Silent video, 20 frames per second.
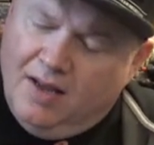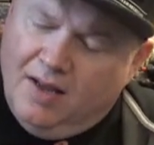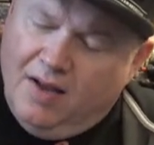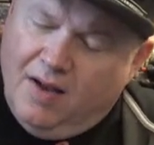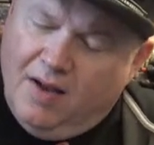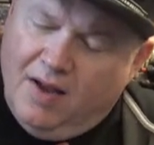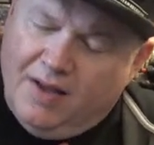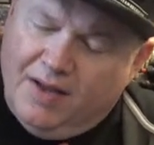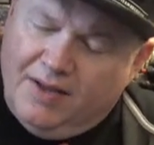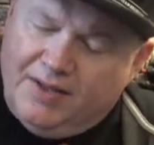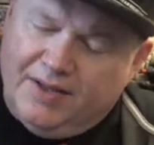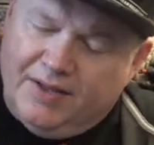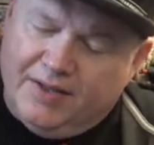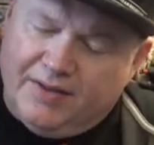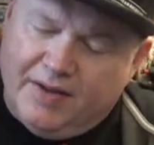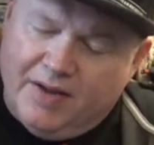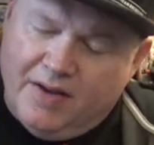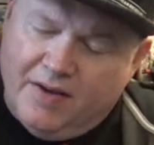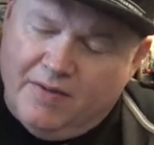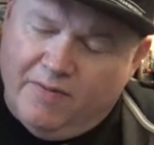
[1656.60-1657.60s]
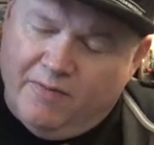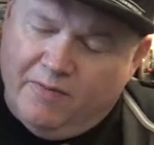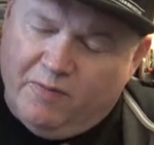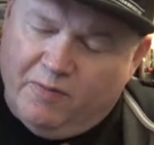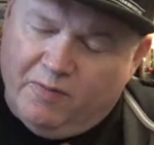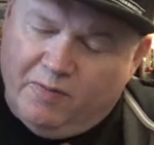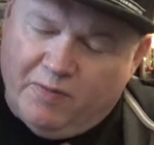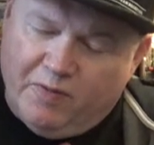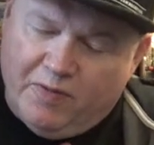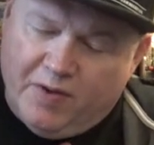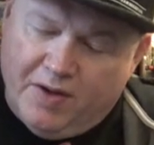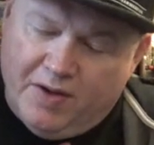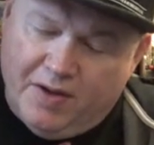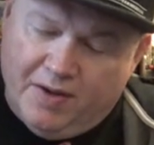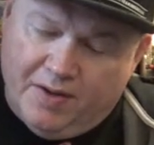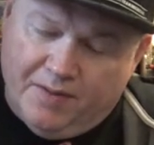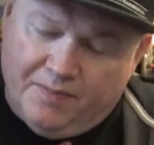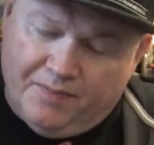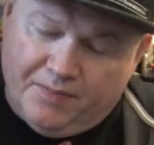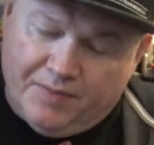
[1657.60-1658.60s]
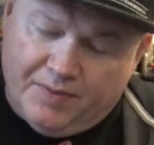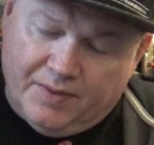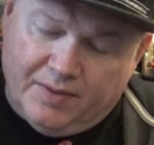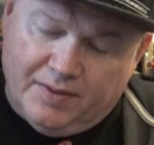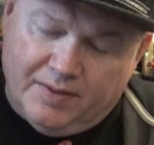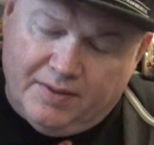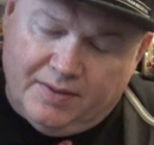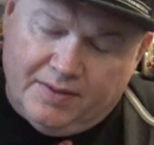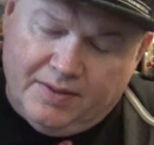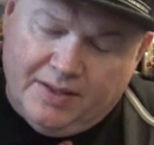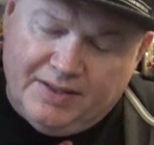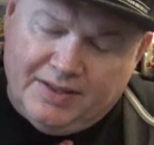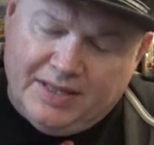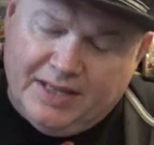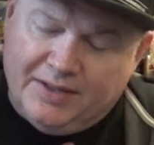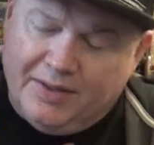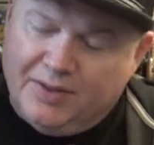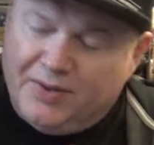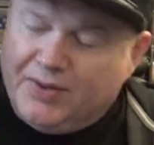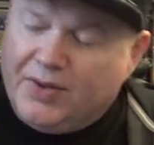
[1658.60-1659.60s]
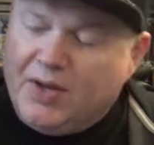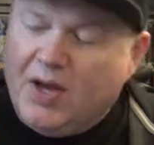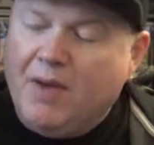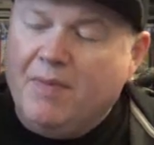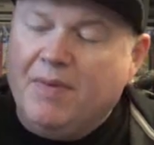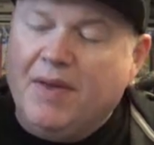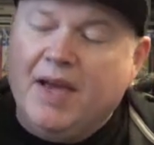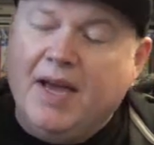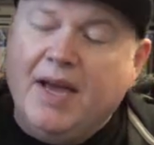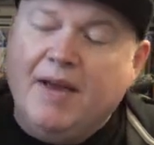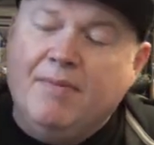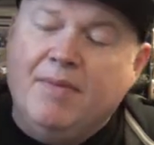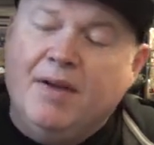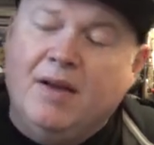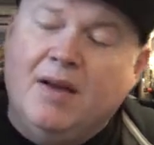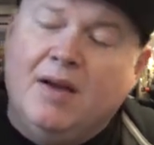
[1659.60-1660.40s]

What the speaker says: Right, this is the Nintendo Scope game.